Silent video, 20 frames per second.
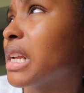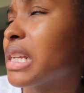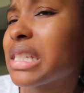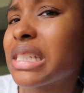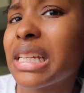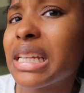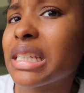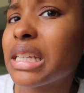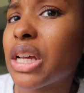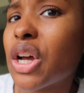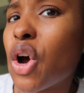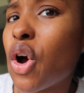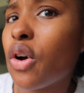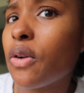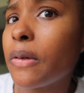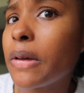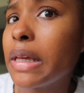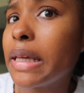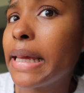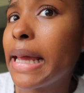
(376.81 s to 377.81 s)
doesn't taste like
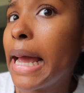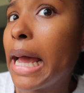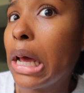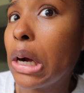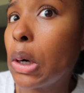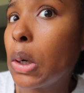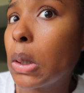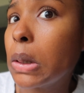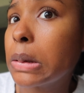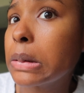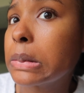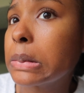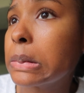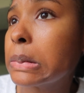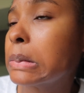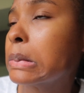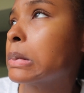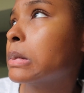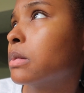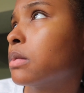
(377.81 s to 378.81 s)
coffee at all
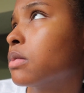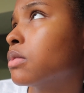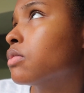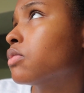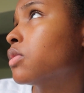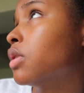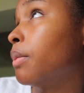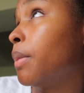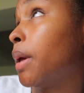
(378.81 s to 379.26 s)
to